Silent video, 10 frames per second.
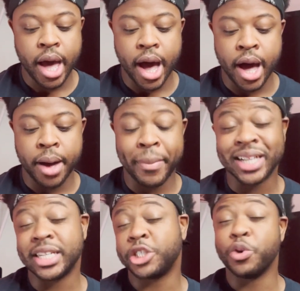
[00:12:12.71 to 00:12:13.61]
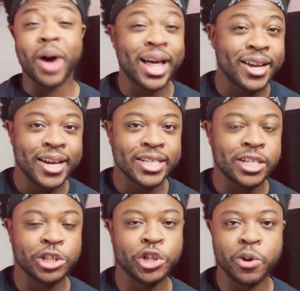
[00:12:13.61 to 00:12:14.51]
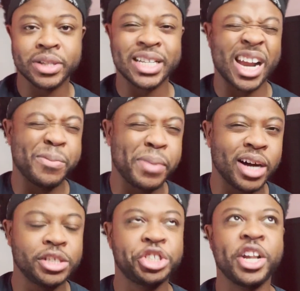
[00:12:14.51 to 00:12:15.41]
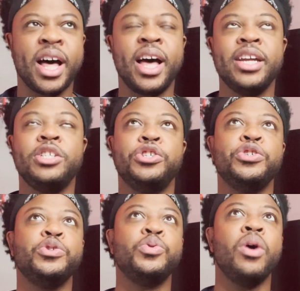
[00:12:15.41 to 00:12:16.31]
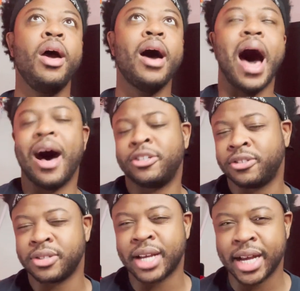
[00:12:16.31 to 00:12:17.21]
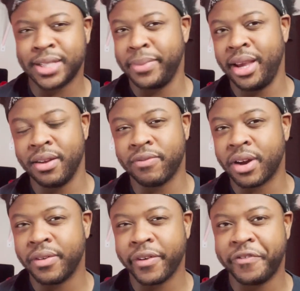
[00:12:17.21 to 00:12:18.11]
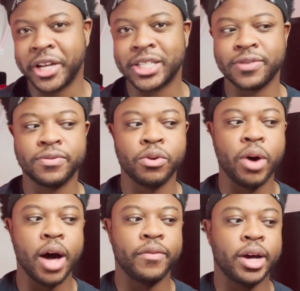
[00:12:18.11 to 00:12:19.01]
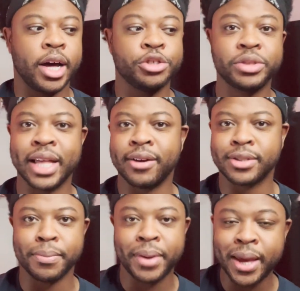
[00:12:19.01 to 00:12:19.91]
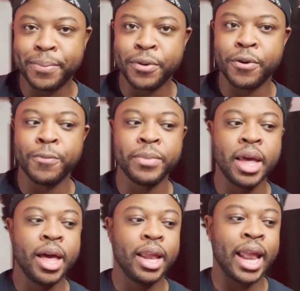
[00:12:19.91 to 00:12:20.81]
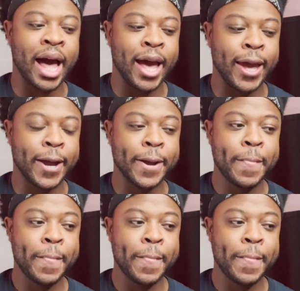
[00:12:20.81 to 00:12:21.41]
my sexuality isn't a joke, it's not a punchline to ostracize me in front of a festival of 100,000 people. Like,